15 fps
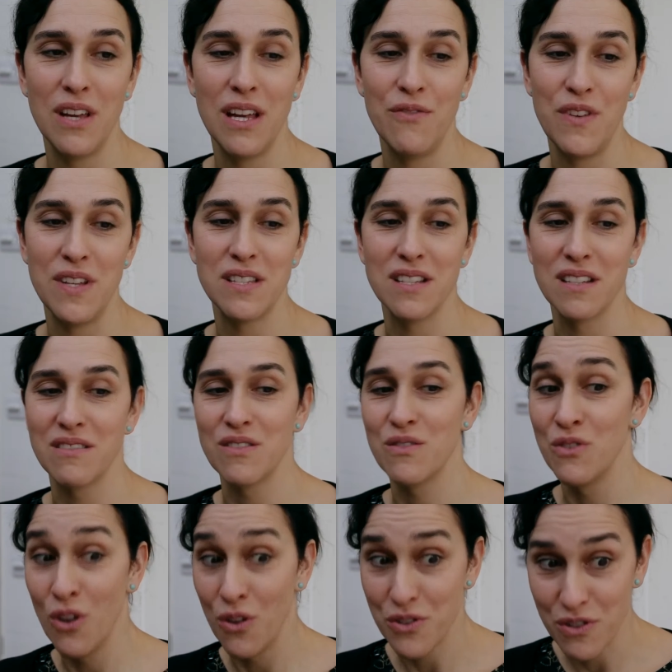If it's a
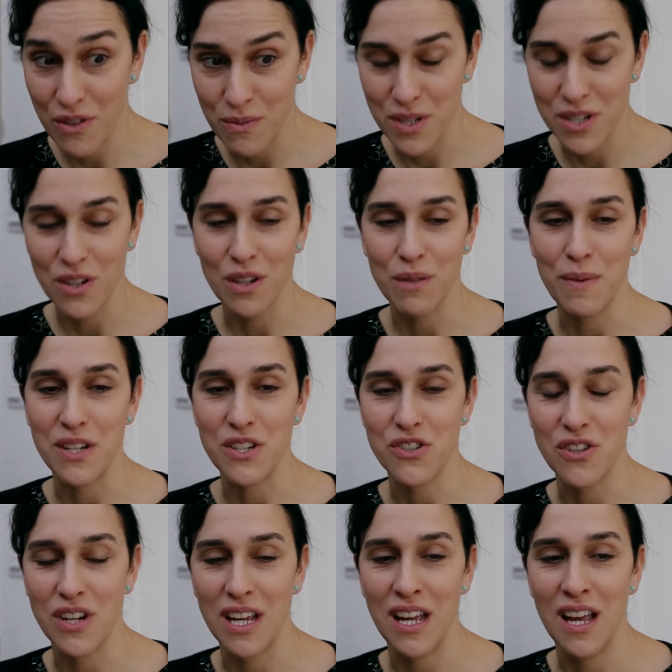not scripted
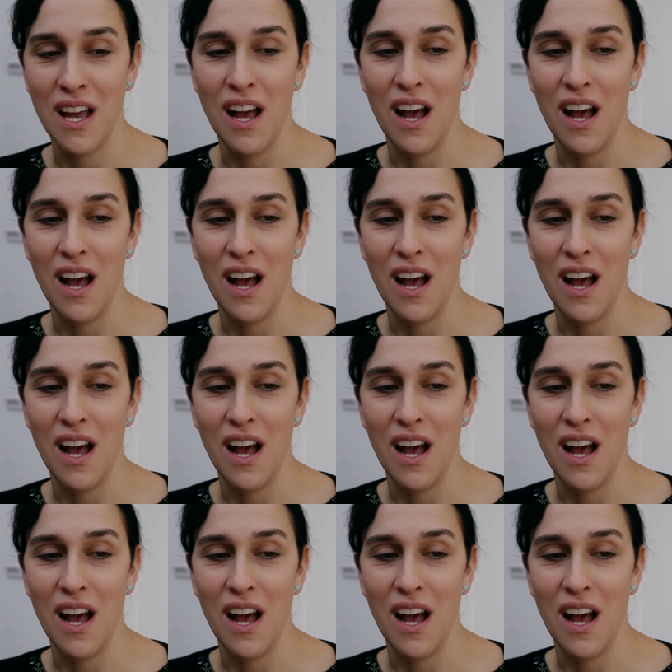documentary,